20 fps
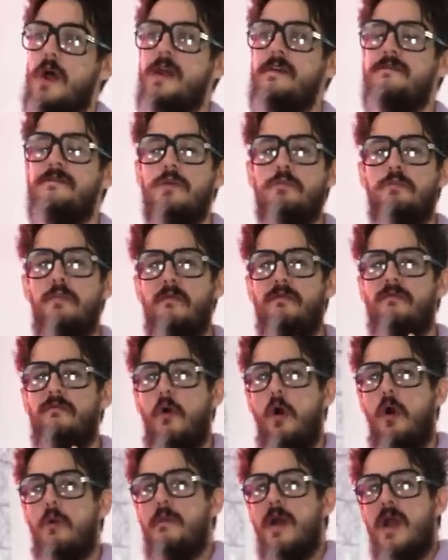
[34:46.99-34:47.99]
And if you
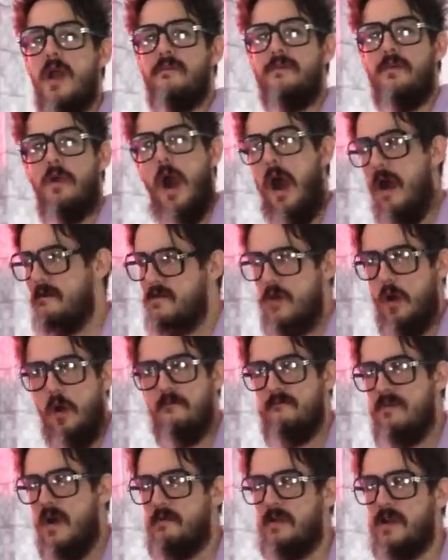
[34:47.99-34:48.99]
perform it, if you have your
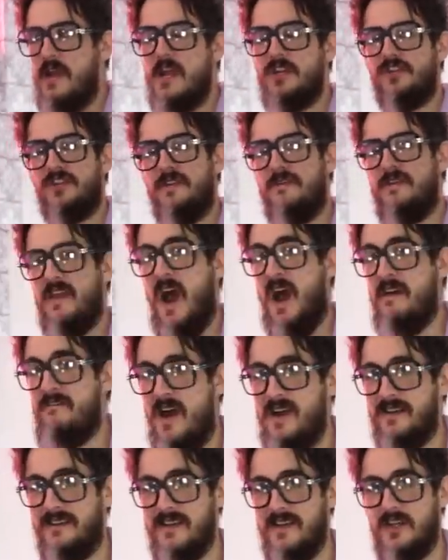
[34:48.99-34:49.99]
own variation, if you have
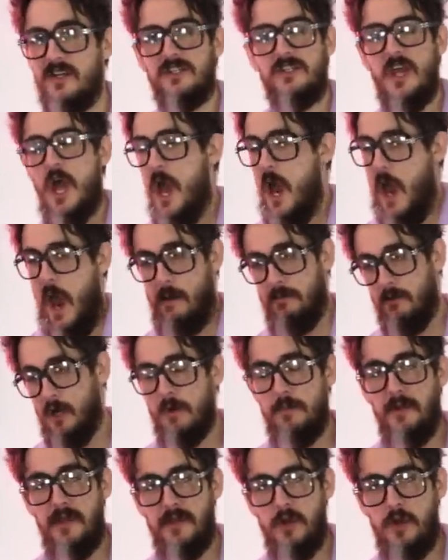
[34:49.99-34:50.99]
ideas, I'm going
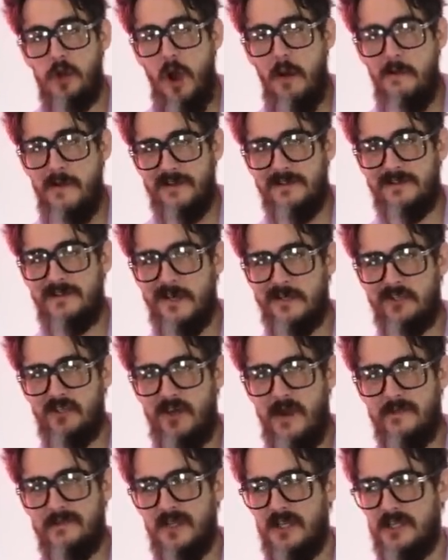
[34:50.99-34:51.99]
to be in the comments
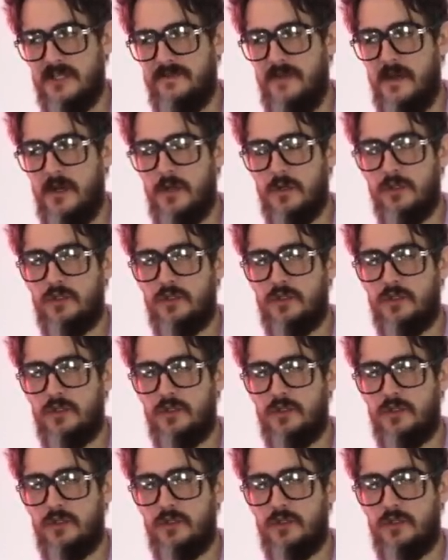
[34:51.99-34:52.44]
section after this video.